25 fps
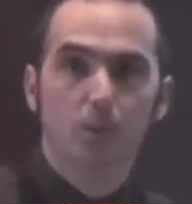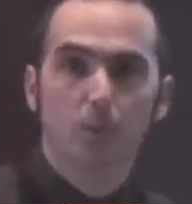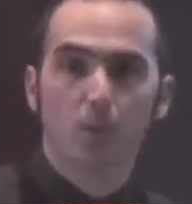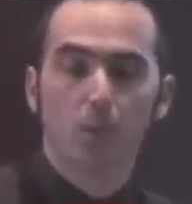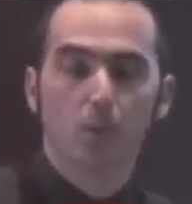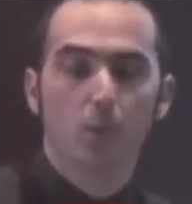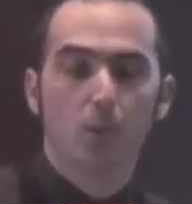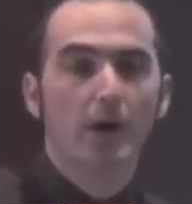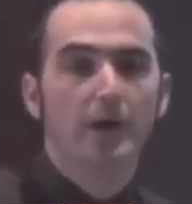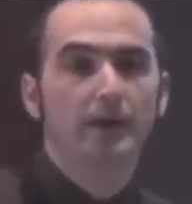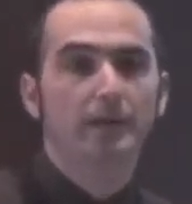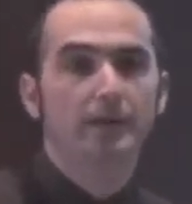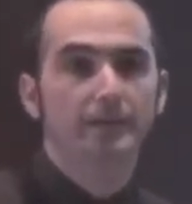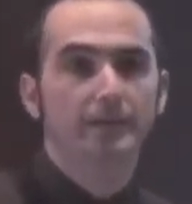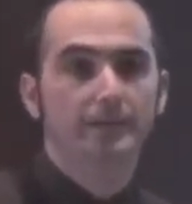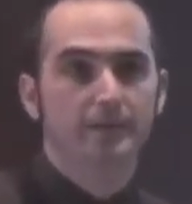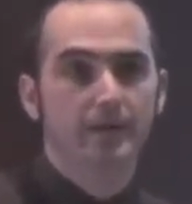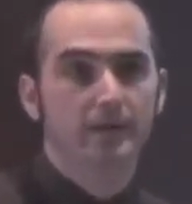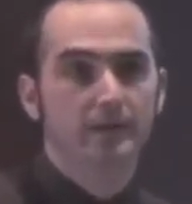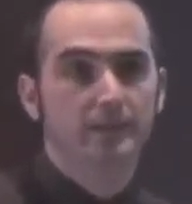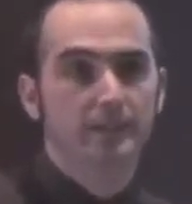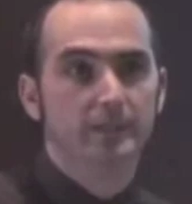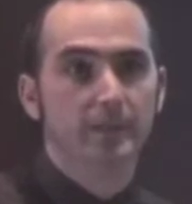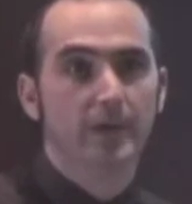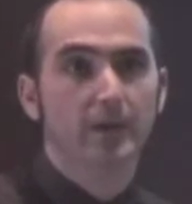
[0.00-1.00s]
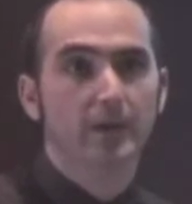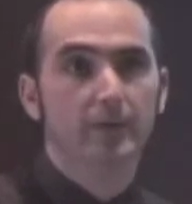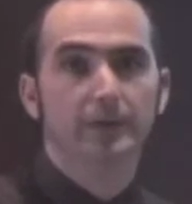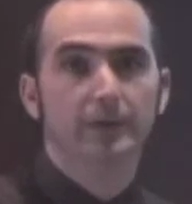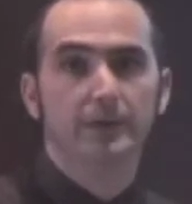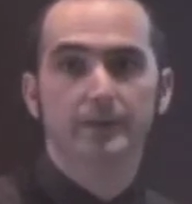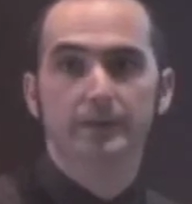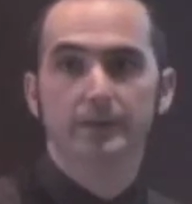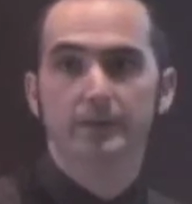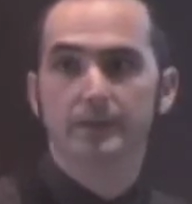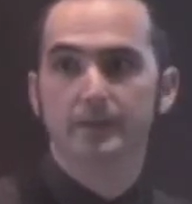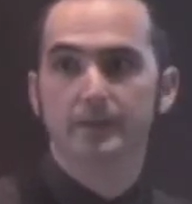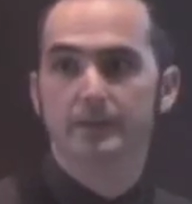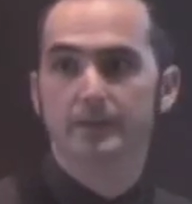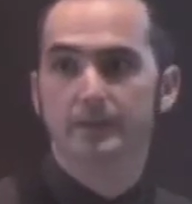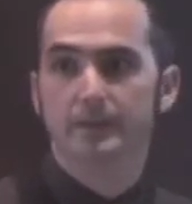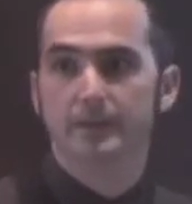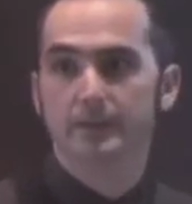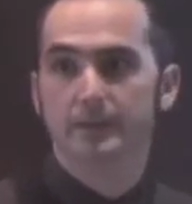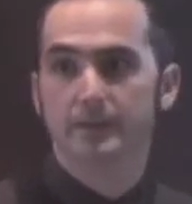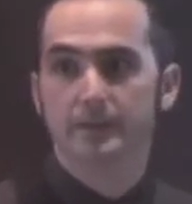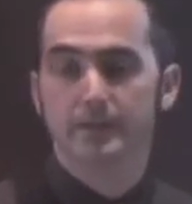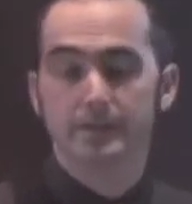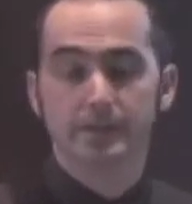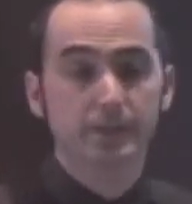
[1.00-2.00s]
widely talked about,
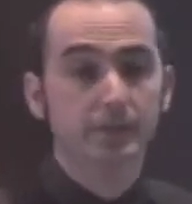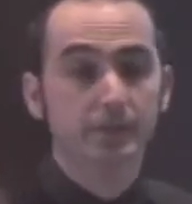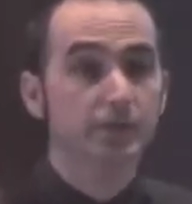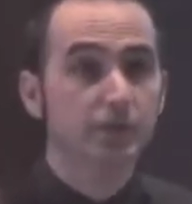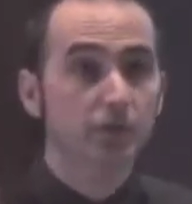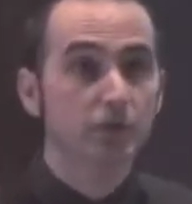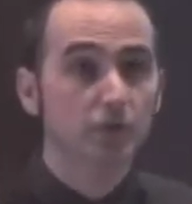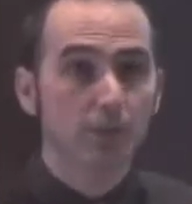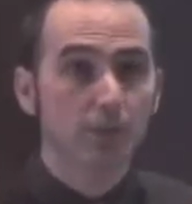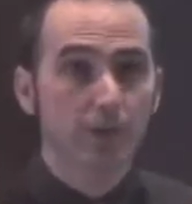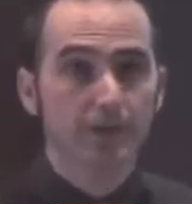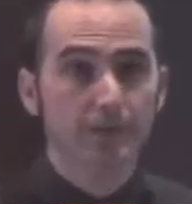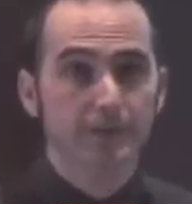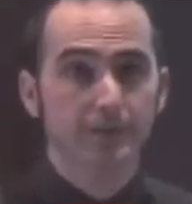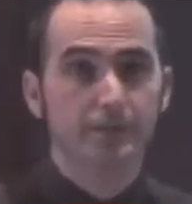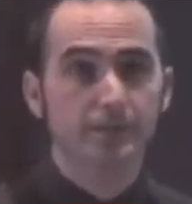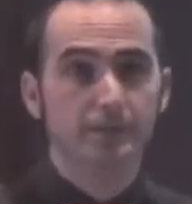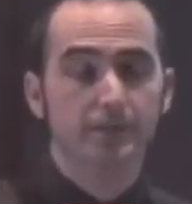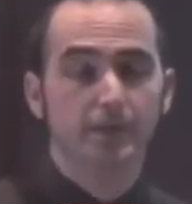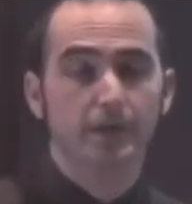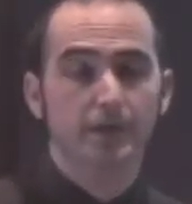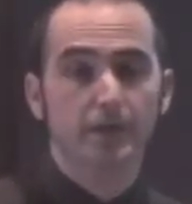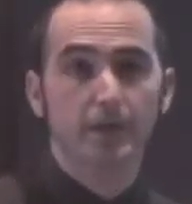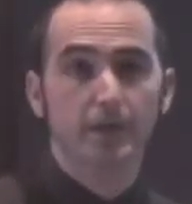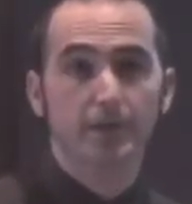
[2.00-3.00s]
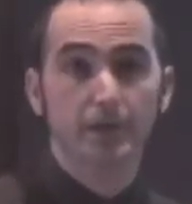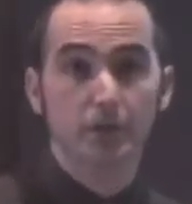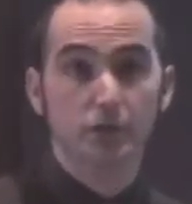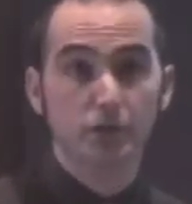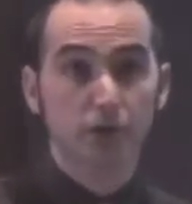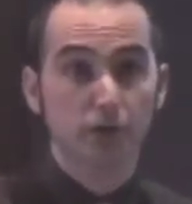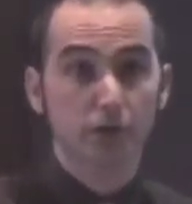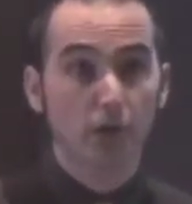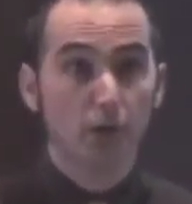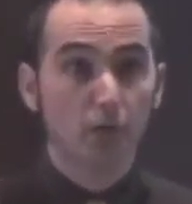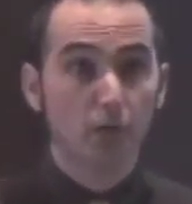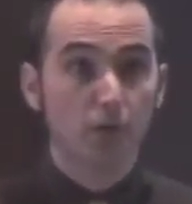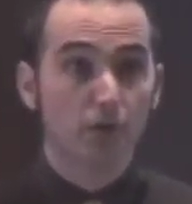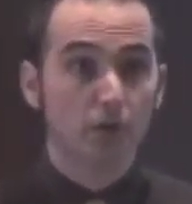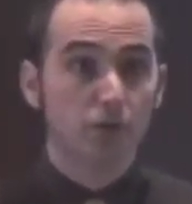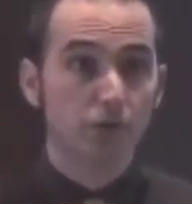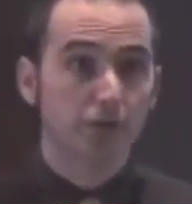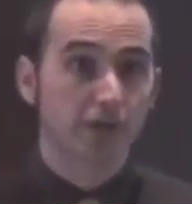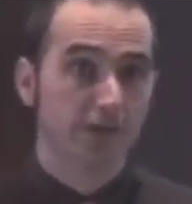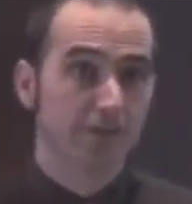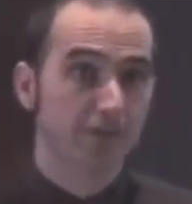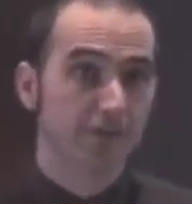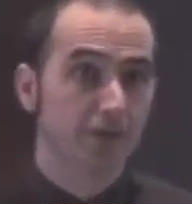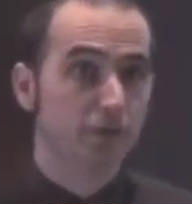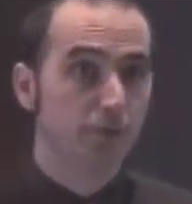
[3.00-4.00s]
is in two ways uh, there's
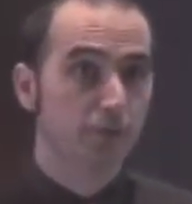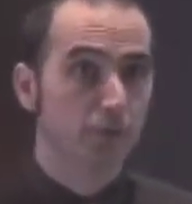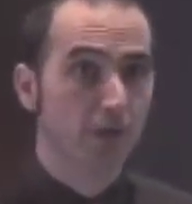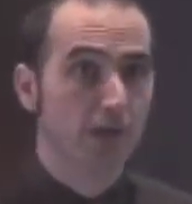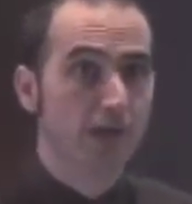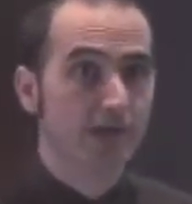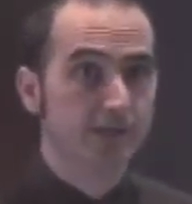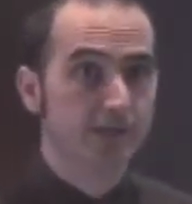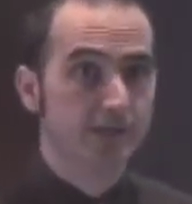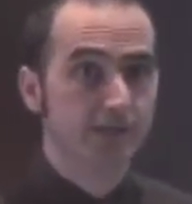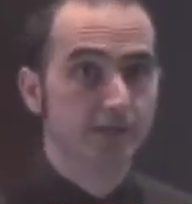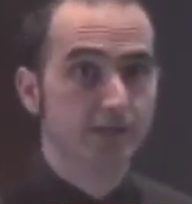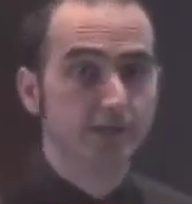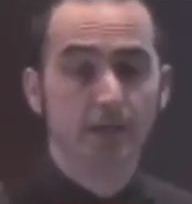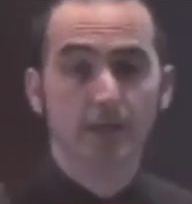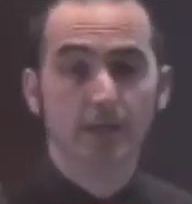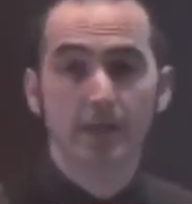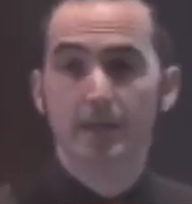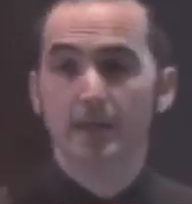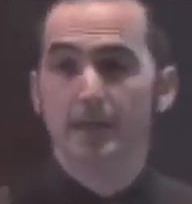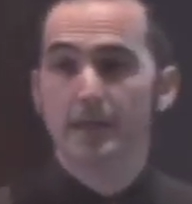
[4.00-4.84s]
logos and there's praxis.